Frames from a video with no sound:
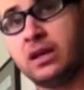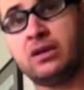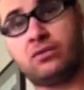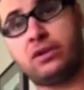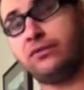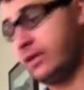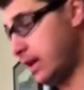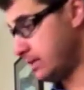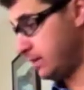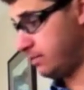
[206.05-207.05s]
And the
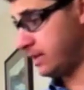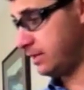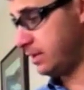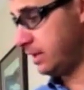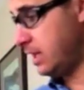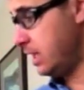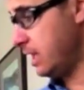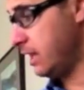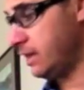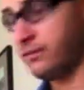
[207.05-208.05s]
reflex is basically
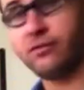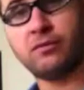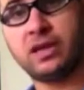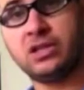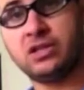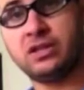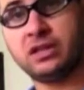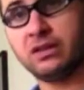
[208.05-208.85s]
get an information,